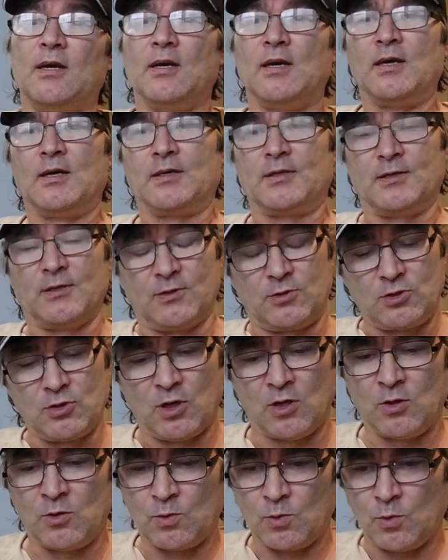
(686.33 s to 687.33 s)
You
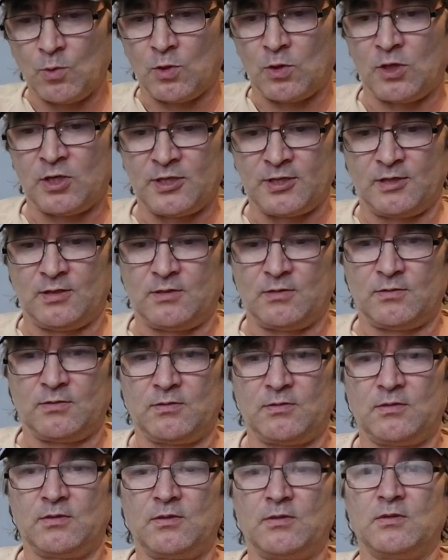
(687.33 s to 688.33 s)
don't want
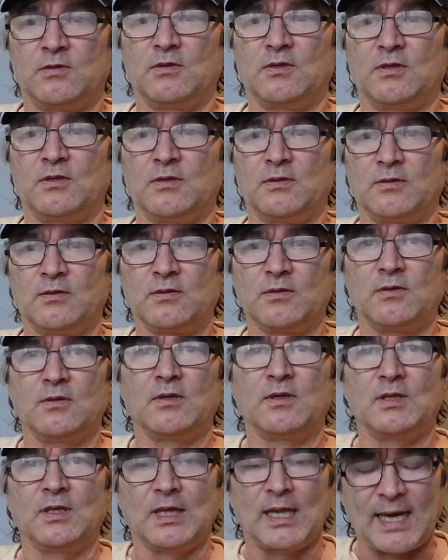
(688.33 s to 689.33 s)

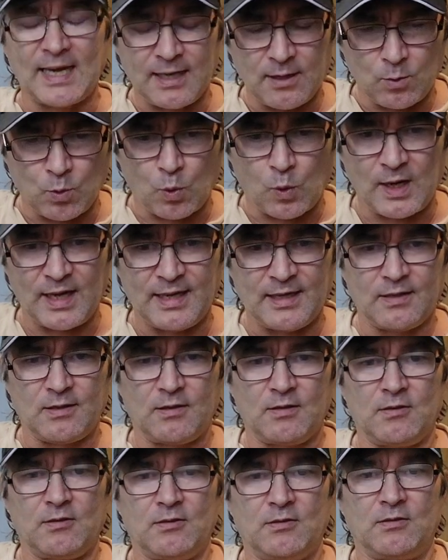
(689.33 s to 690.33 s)
lightweight
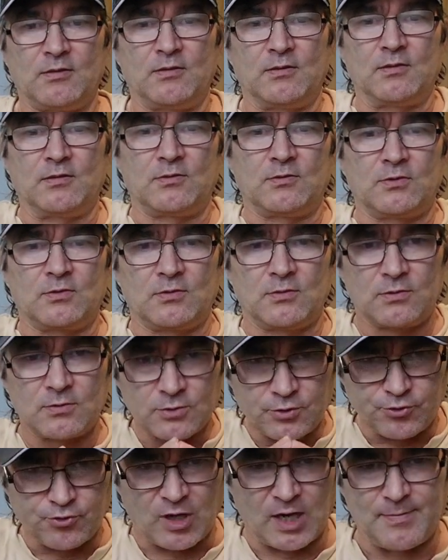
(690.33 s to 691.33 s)

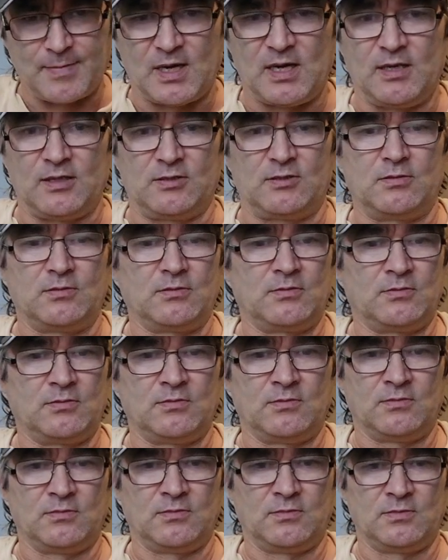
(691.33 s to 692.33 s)
tripods.
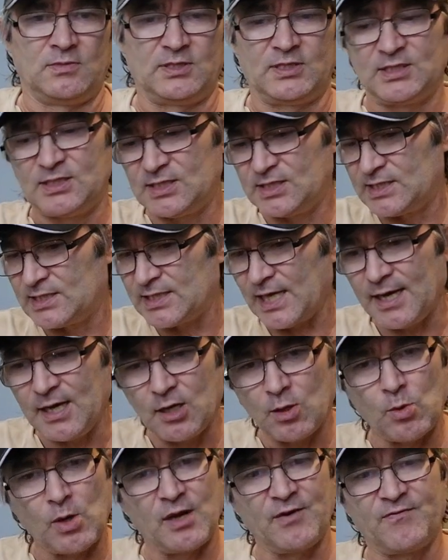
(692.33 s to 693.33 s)
Stay
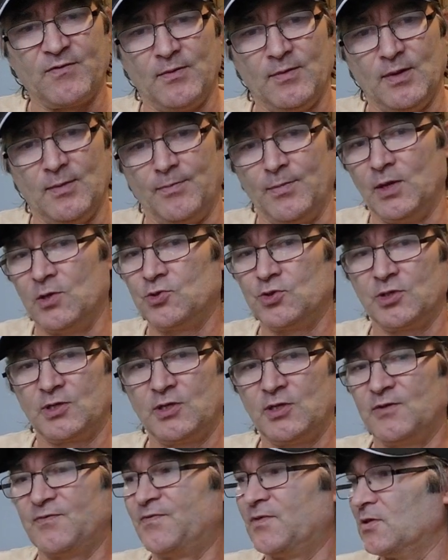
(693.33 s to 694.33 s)
away from them. Those are
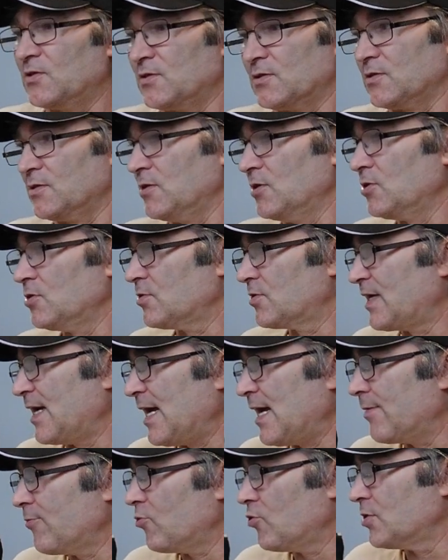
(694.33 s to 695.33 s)
good for little
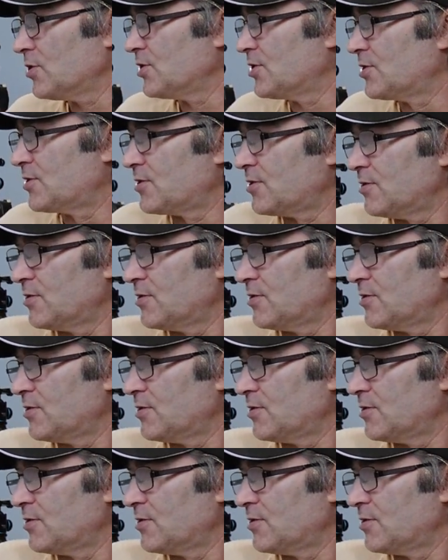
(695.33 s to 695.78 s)
cameras,